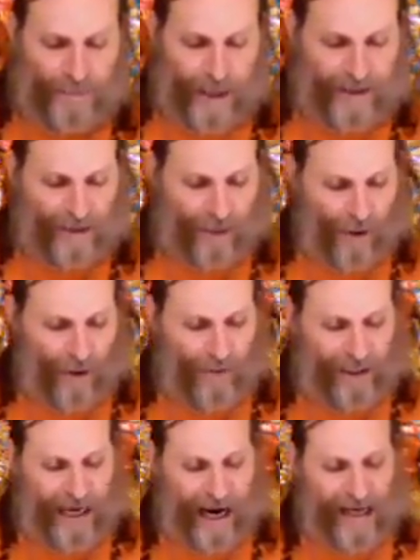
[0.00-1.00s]
makes all
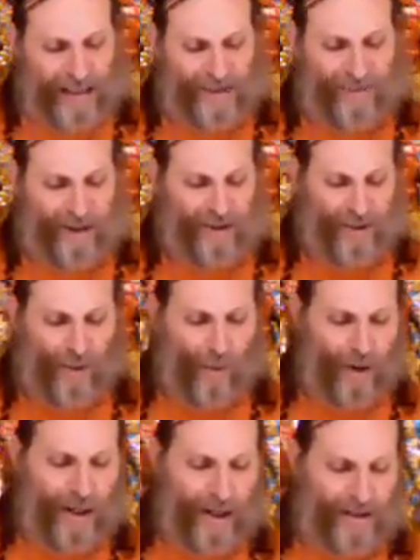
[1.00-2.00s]
the gods
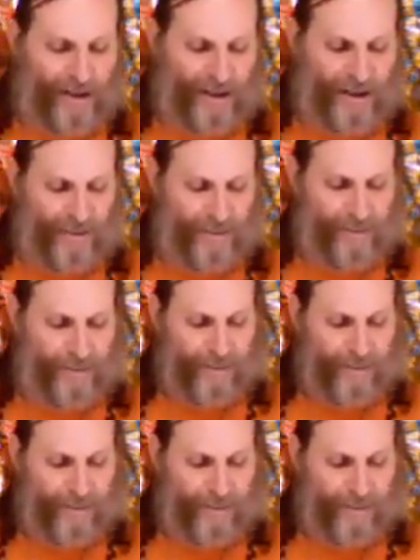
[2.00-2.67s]
victorious.